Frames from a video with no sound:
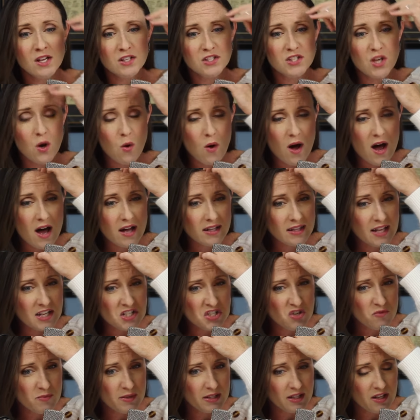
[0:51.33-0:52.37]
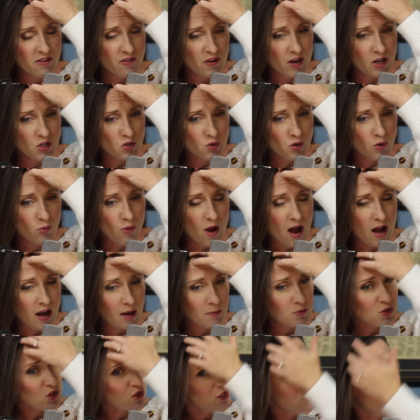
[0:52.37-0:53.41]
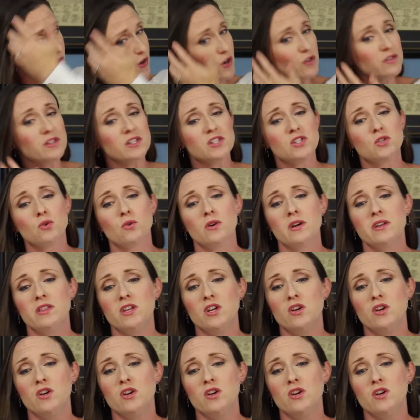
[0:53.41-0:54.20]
So unless you've been living under a rock, I'm sure you've heard this story.